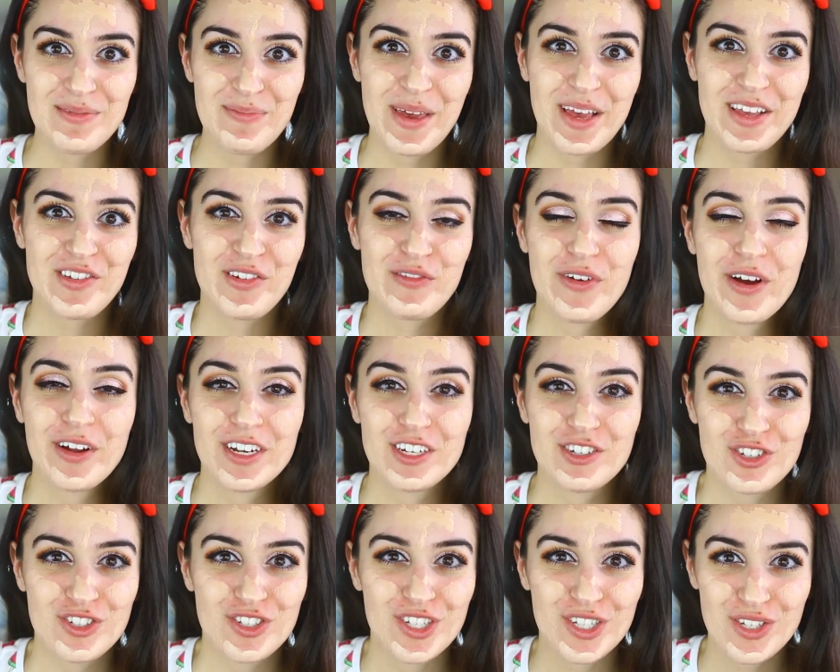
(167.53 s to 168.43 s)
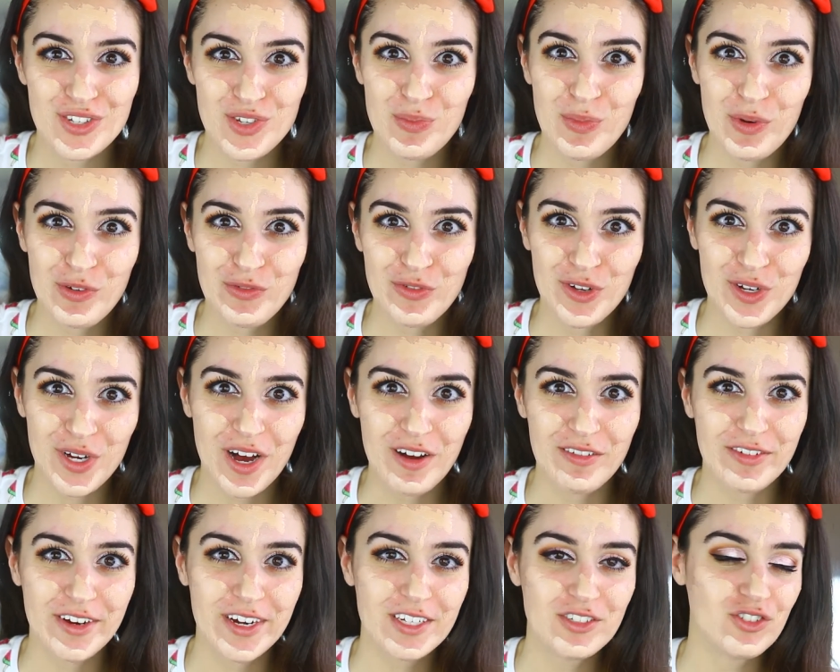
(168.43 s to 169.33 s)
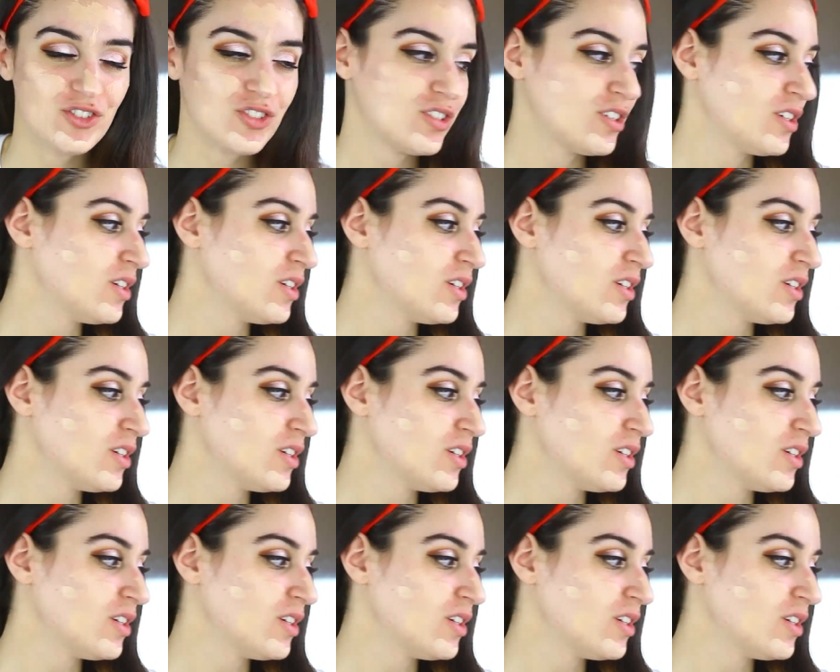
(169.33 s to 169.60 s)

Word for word: It makes your foundations look super full coverage.